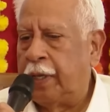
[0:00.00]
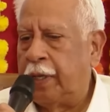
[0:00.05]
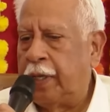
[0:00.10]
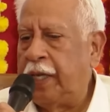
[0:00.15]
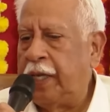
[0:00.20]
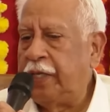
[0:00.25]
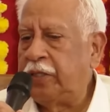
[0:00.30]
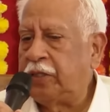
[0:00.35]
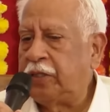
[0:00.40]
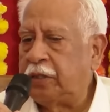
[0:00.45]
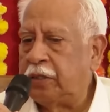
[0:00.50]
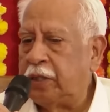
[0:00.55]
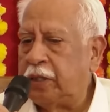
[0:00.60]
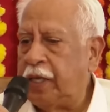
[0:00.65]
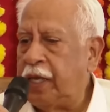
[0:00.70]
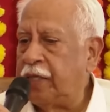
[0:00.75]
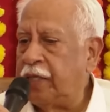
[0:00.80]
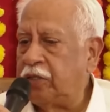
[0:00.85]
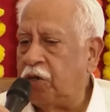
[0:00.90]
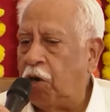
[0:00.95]

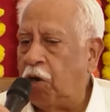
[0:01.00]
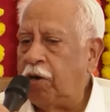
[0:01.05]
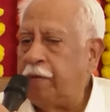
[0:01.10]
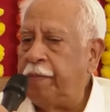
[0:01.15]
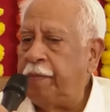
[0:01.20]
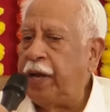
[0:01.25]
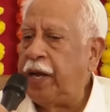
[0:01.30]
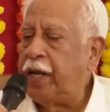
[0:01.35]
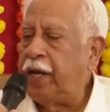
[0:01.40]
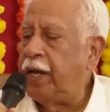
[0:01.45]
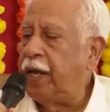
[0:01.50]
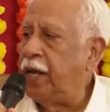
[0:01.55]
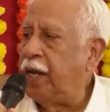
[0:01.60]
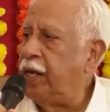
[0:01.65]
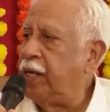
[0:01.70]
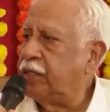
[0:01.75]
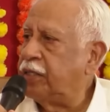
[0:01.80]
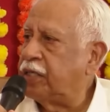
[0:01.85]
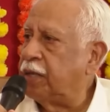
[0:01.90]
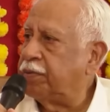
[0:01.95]
he has not made
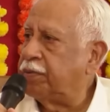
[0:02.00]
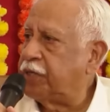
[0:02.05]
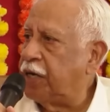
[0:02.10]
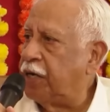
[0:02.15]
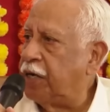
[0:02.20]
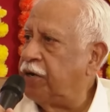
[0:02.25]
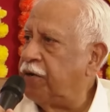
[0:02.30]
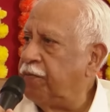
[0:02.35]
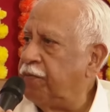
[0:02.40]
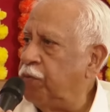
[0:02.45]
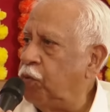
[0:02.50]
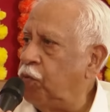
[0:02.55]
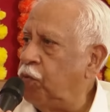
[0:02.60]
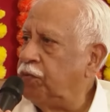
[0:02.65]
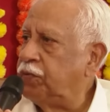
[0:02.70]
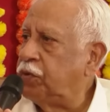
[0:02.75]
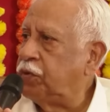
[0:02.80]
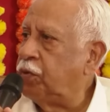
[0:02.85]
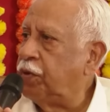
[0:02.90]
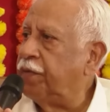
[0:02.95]
any substantive
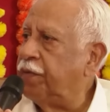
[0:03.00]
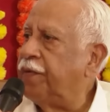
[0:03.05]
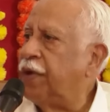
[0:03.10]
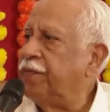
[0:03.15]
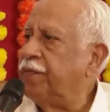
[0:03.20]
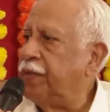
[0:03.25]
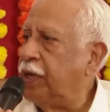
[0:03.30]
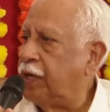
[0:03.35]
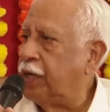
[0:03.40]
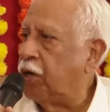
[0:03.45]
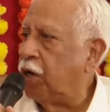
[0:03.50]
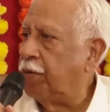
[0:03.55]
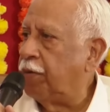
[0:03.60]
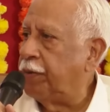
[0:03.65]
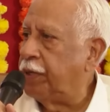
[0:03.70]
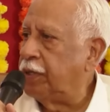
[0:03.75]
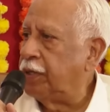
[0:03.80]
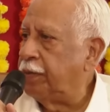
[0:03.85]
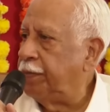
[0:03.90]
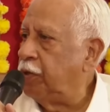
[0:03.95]
moves to revive the
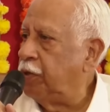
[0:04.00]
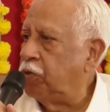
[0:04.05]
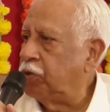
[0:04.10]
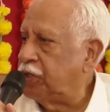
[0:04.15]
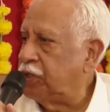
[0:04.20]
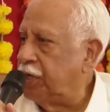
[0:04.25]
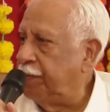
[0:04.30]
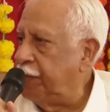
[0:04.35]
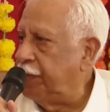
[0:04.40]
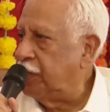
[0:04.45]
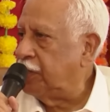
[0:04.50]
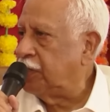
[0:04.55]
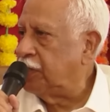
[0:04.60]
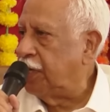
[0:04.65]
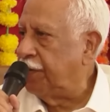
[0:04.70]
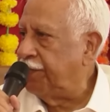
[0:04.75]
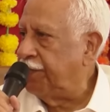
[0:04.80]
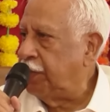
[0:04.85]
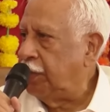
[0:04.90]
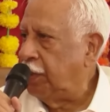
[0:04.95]
economy. There's no stimulus
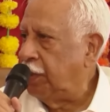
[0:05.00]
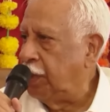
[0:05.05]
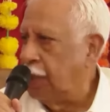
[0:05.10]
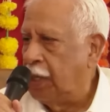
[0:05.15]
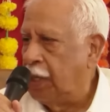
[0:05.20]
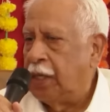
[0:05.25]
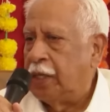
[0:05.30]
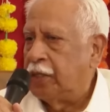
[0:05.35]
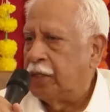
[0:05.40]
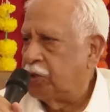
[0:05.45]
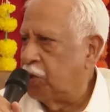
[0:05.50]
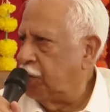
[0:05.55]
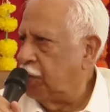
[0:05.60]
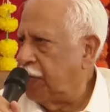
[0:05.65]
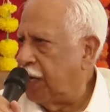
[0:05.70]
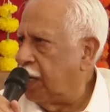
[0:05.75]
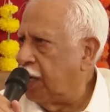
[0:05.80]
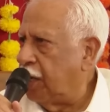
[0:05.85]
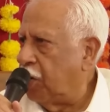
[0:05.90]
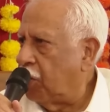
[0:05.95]
given. So
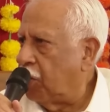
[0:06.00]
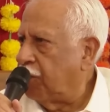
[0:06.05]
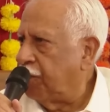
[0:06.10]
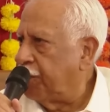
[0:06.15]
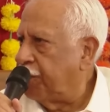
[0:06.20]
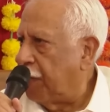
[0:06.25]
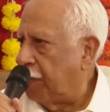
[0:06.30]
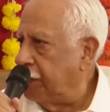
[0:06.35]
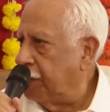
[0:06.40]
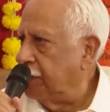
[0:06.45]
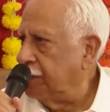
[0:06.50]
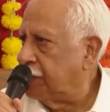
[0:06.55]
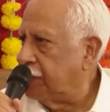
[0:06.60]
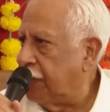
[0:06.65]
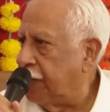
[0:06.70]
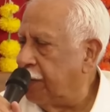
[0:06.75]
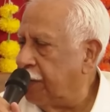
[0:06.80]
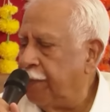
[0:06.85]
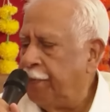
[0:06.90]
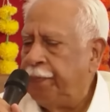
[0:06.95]
there are a lot of problems
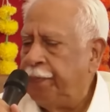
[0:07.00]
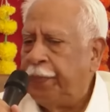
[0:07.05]
there.